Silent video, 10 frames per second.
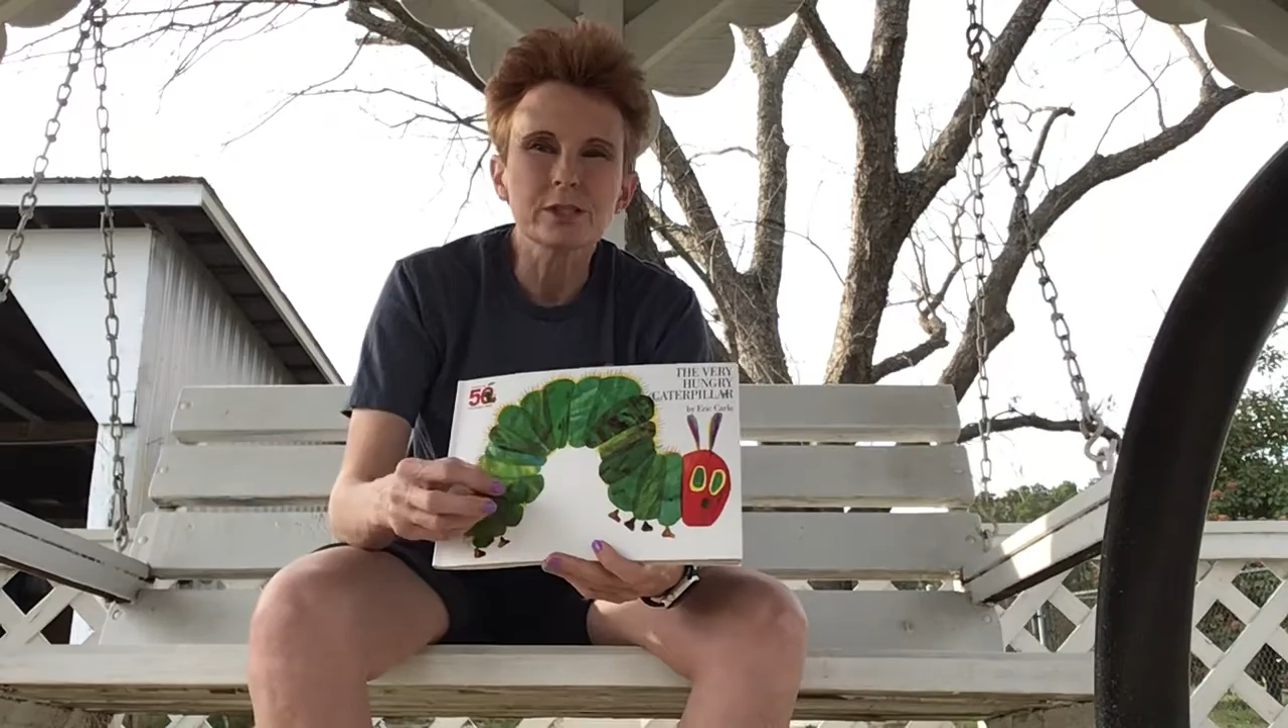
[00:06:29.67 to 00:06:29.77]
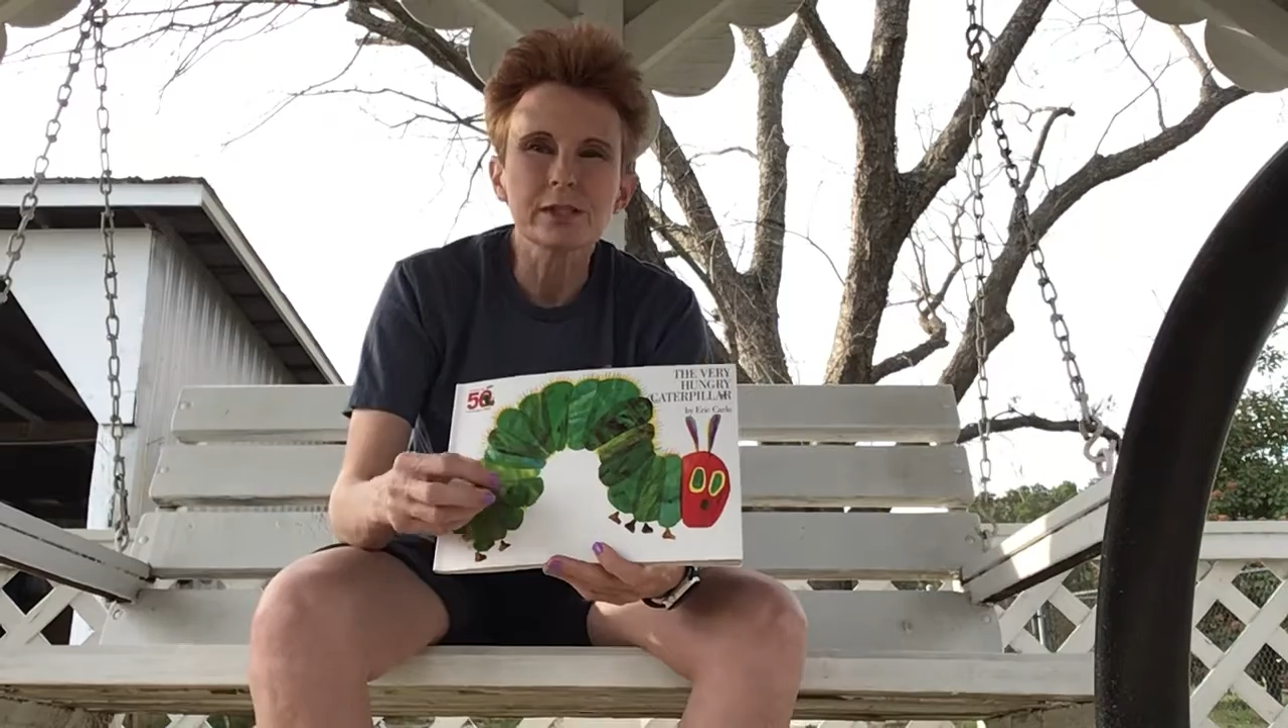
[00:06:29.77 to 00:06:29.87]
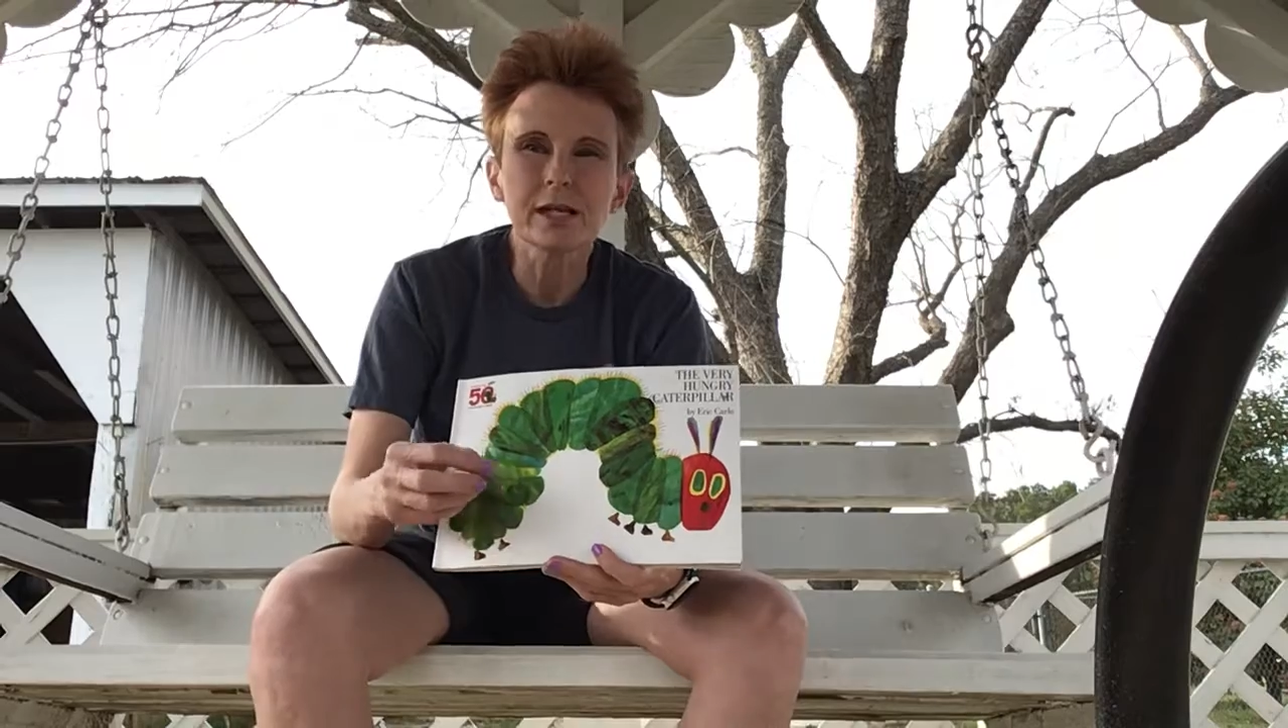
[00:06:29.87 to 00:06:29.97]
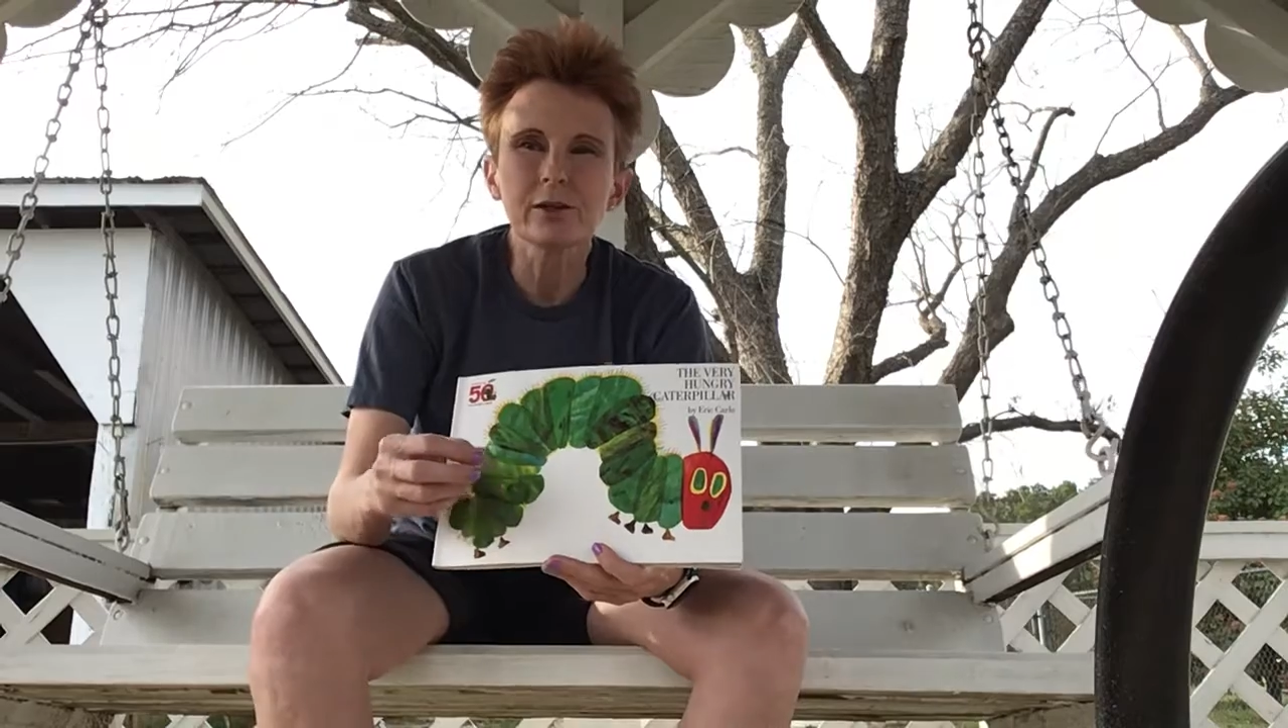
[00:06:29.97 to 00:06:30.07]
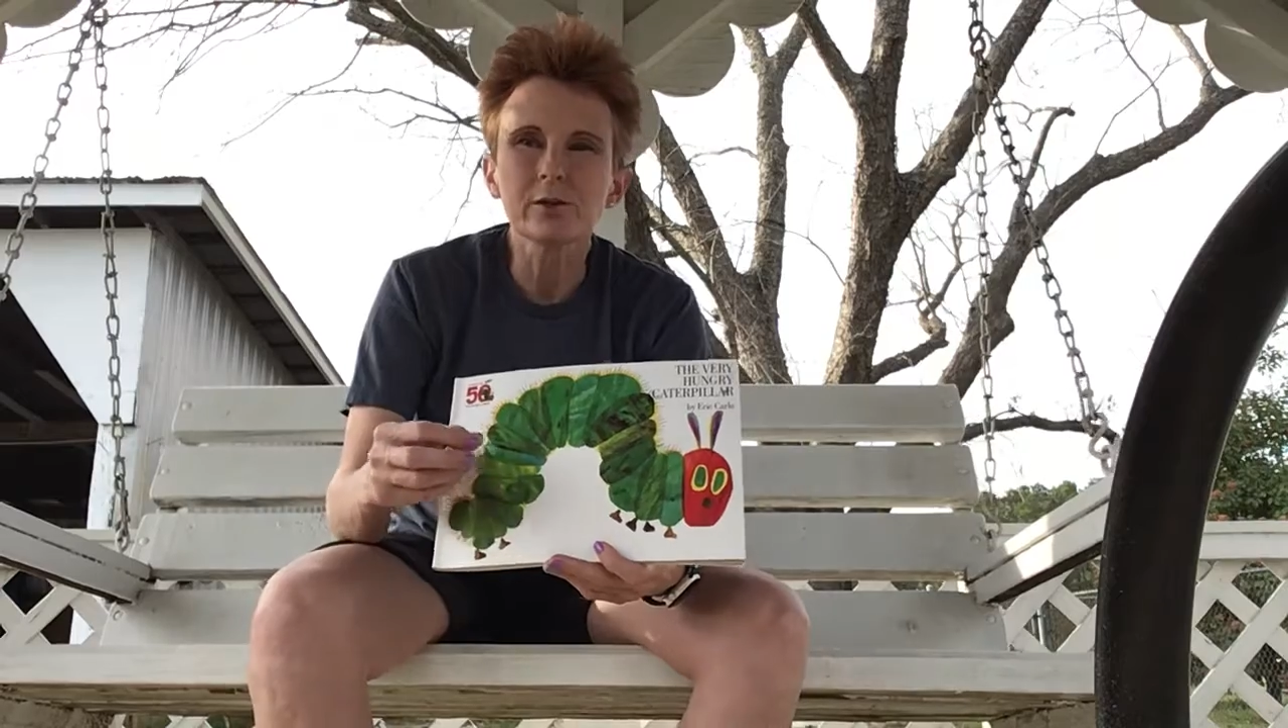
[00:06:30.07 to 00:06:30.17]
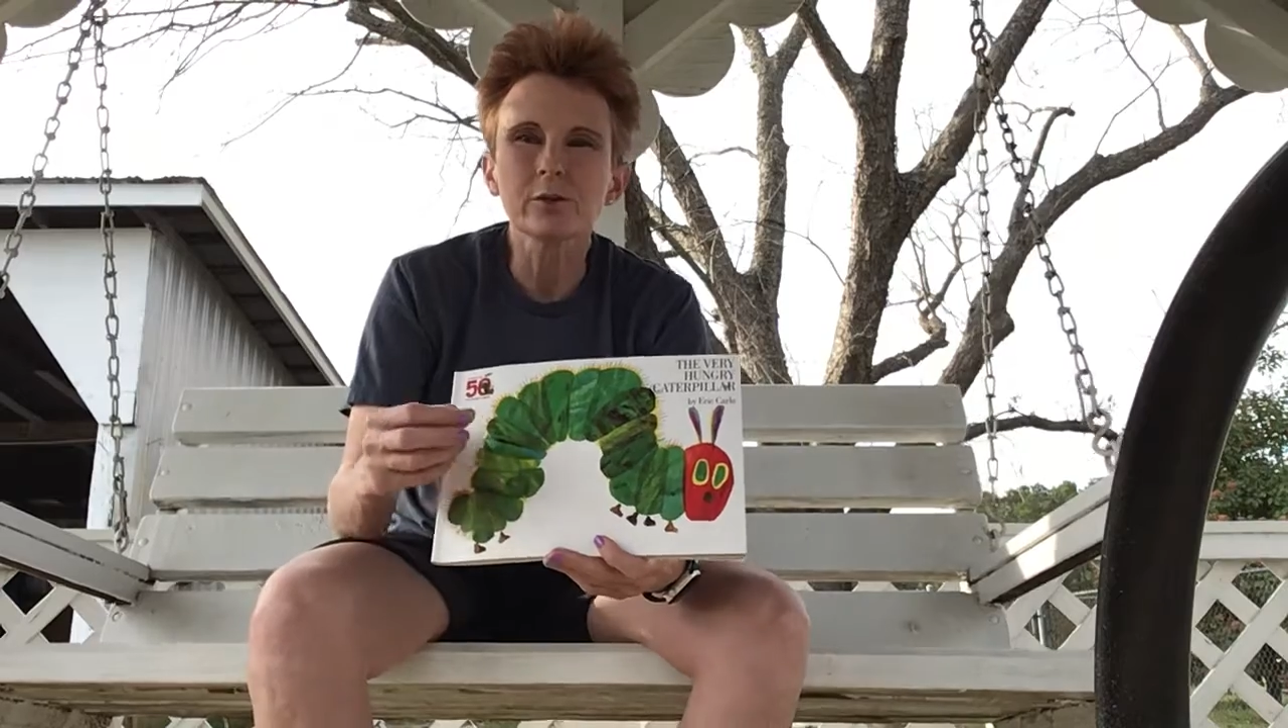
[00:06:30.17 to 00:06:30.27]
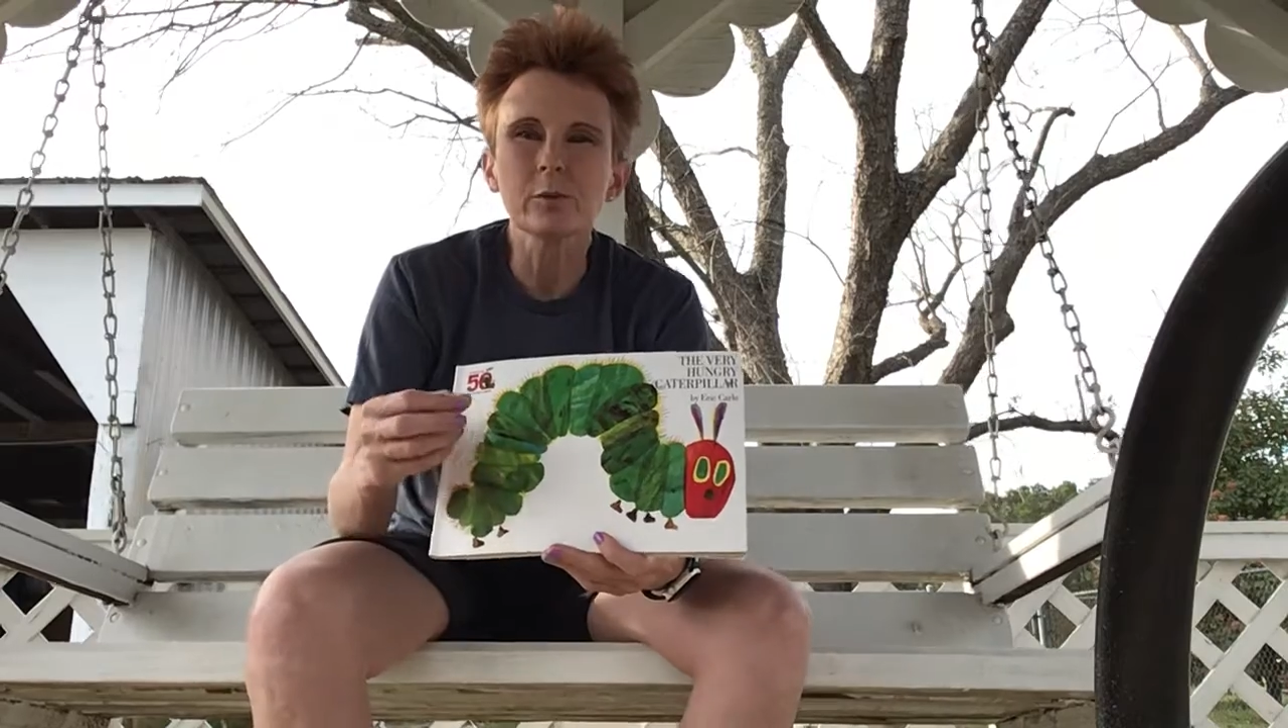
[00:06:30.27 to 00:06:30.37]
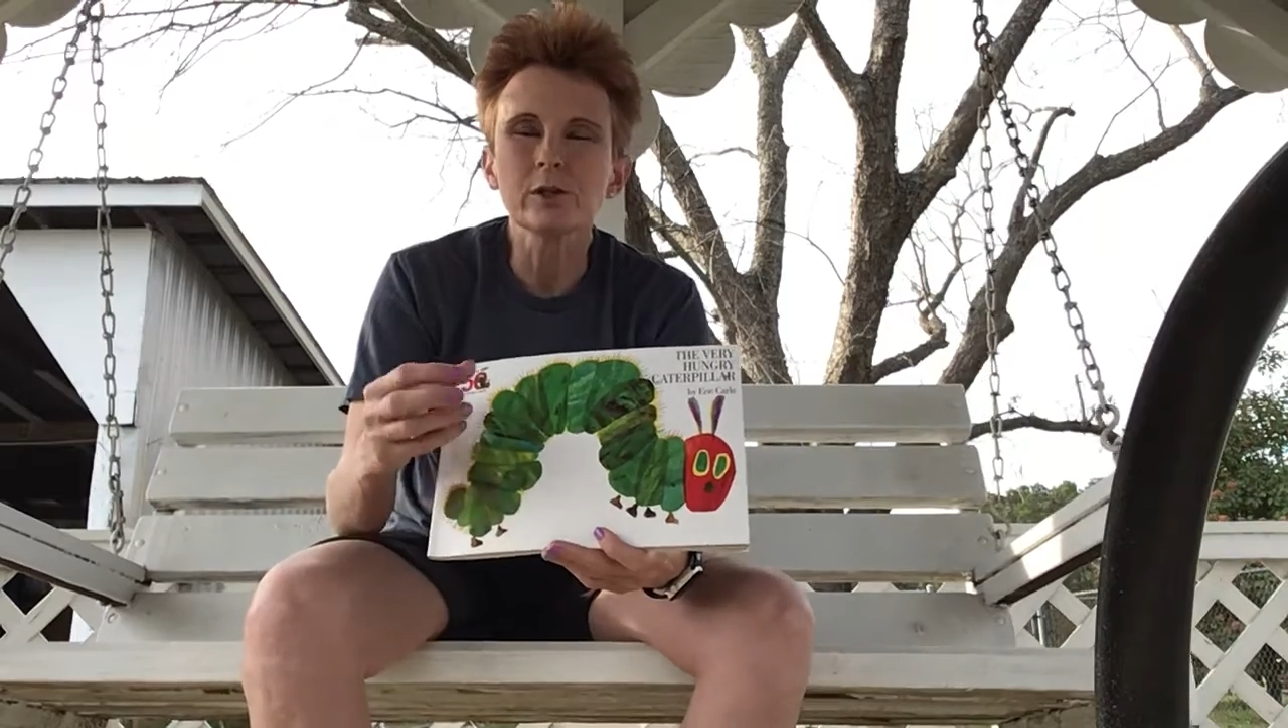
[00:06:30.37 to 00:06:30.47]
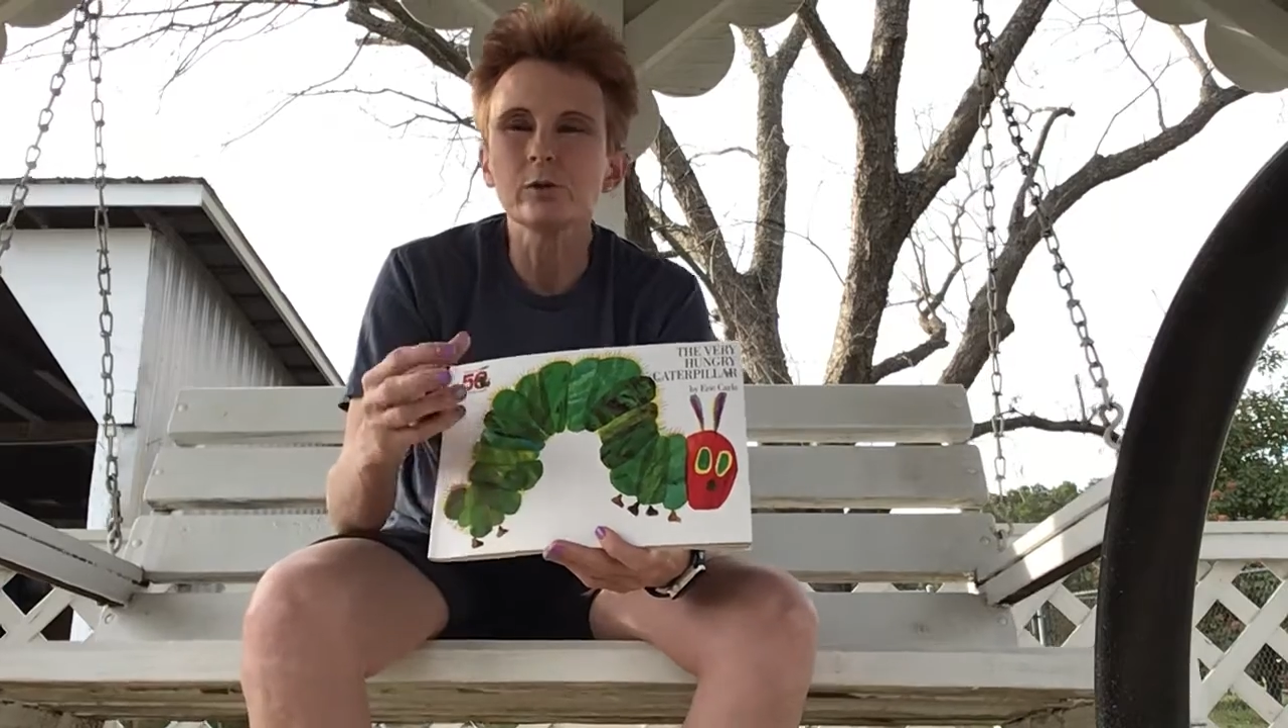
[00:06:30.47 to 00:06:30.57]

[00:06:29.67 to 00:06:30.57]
together and we